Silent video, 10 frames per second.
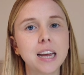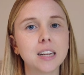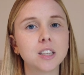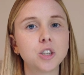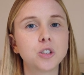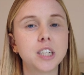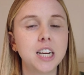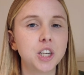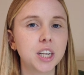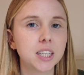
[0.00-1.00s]
in
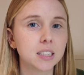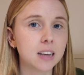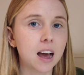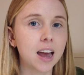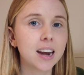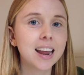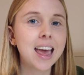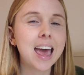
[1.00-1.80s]
strategic design,